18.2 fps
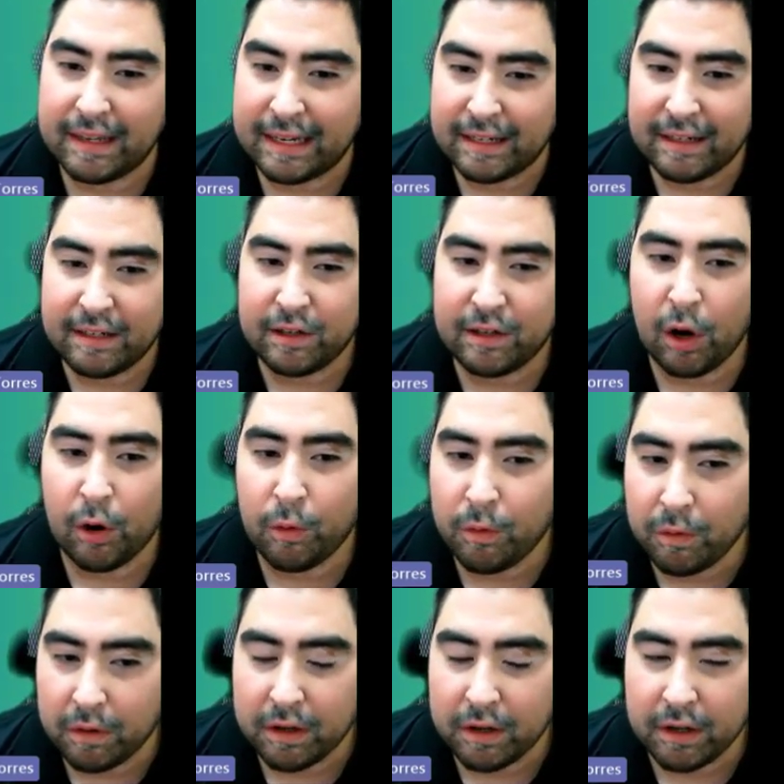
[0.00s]
that they
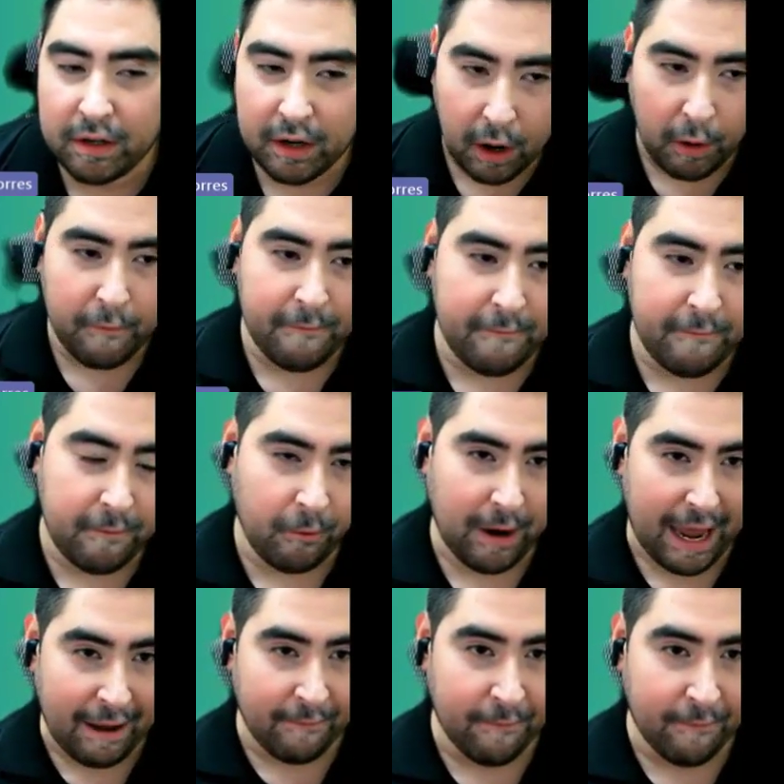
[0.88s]
don't go
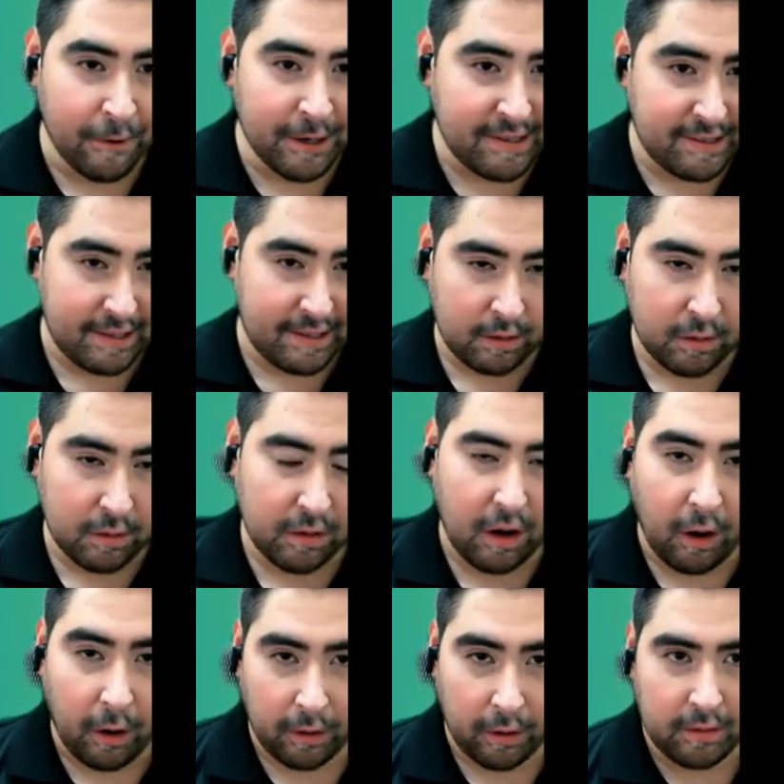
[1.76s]
for every
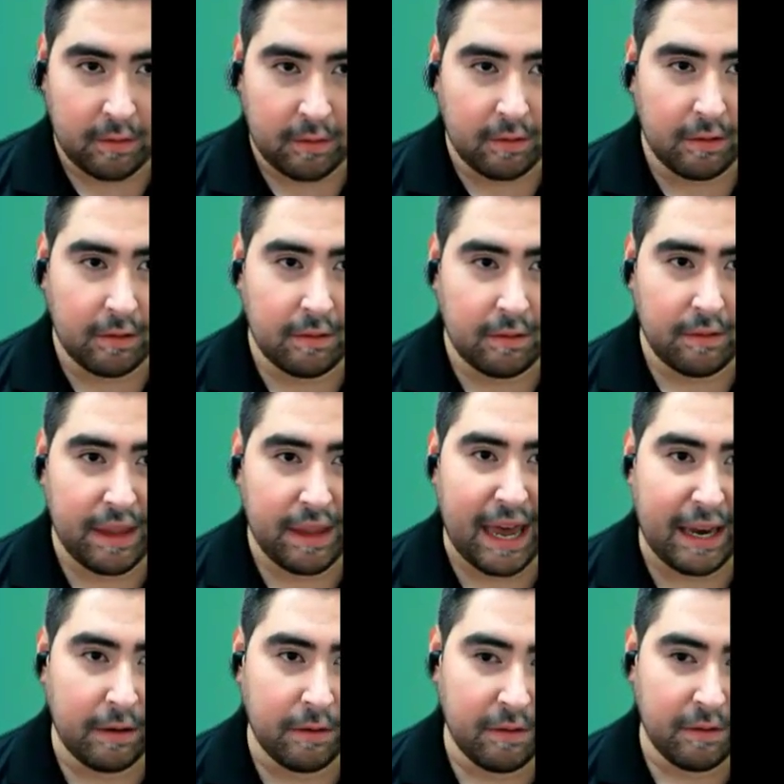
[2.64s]
single article
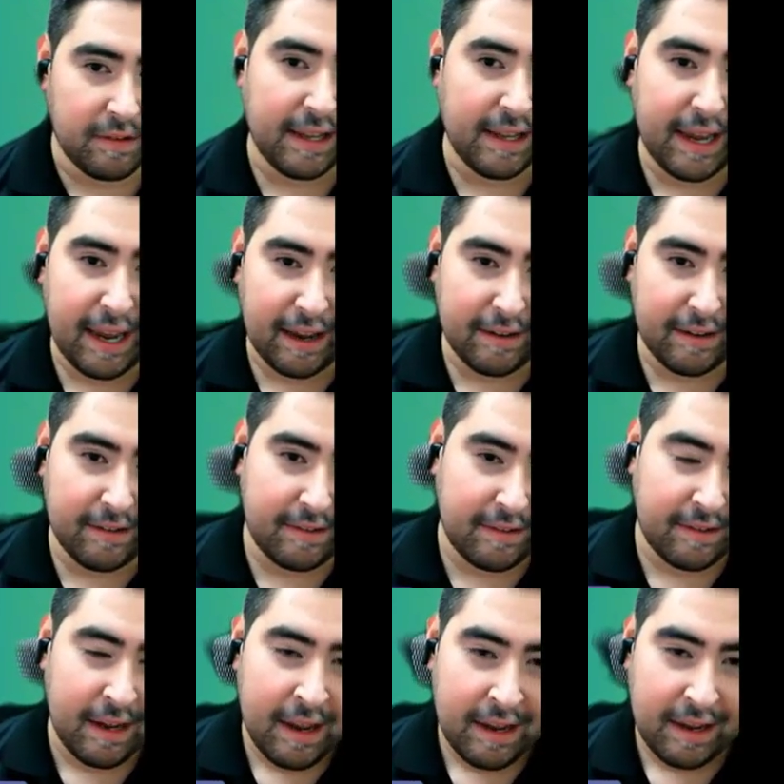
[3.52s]
that Newsela
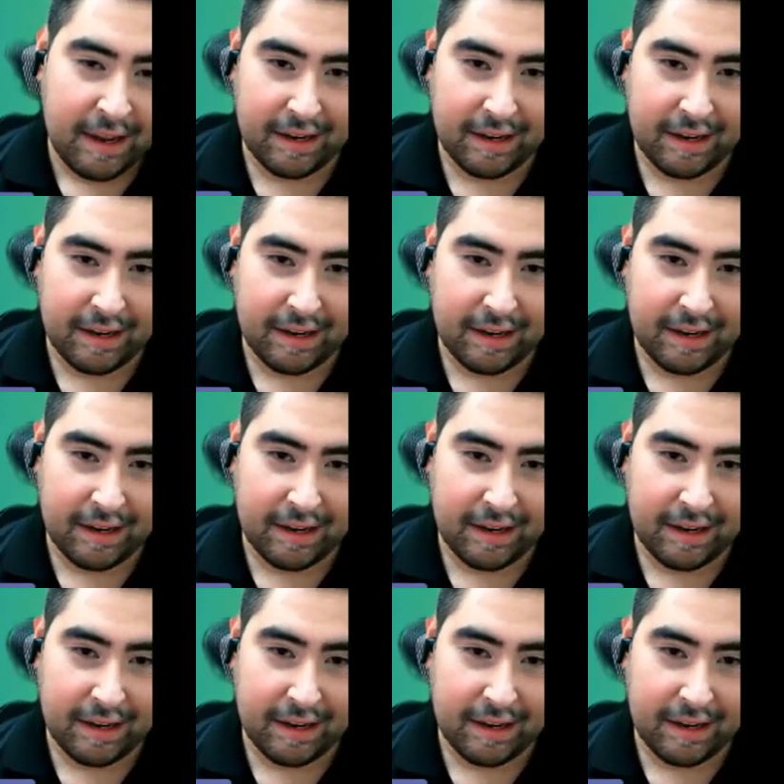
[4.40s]
has.